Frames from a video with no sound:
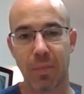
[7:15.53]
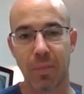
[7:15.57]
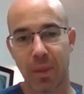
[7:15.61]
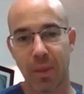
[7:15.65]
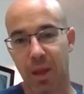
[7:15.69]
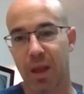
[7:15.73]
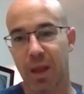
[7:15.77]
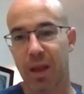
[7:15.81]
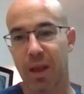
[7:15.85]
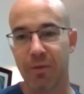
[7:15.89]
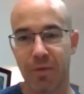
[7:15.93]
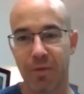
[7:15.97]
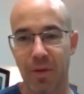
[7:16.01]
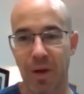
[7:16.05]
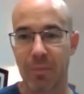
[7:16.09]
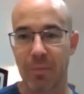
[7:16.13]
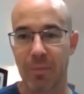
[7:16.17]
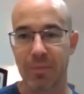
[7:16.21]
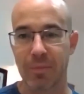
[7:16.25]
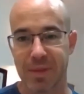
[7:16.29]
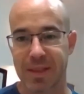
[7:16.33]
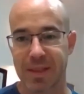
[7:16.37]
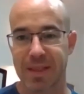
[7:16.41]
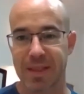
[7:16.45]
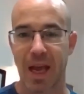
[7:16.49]
and if
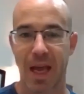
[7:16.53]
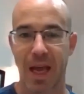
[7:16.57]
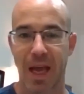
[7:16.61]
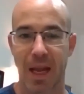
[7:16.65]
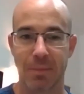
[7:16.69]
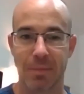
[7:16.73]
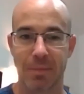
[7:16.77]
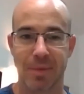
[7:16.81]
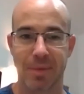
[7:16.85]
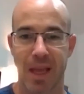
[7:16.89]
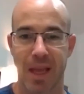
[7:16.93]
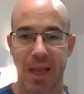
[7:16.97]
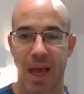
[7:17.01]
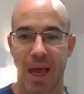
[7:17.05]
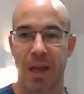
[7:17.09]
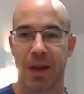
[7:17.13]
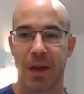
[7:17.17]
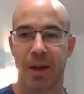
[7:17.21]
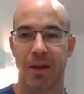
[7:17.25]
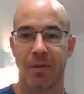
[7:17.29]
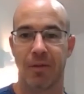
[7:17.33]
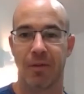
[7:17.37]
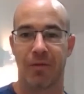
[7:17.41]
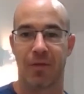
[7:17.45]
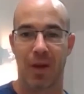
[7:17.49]
I'm sad, I'm sad,
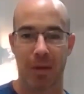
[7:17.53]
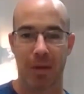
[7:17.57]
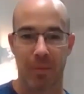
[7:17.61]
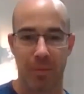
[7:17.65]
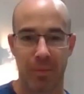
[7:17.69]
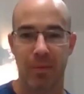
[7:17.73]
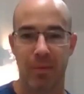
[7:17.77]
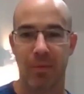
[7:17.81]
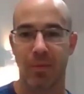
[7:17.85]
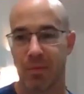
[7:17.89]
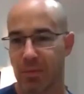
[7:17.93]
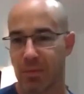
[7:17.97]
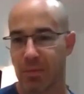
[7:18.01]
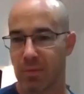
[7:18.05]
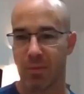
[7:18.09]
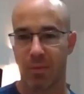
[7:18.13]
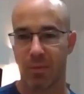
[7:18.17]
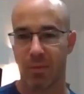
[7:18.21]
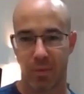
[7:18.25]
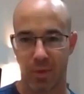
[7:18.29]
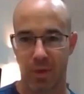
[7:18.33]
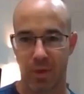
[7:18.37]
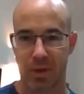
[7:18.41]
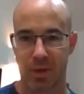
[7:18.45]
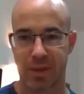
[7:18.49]
and if I'm
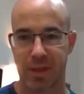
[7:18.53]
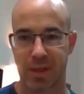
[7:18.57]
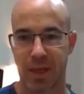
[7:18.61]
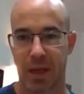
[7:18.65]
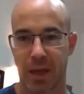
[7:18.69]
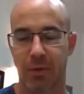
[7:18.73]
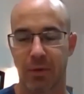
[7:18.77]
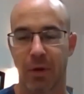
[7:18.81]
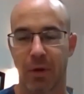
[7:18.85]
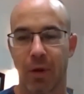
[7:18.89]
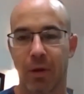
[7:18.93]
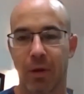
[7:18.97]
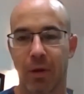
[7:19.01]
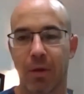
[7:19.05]
etc.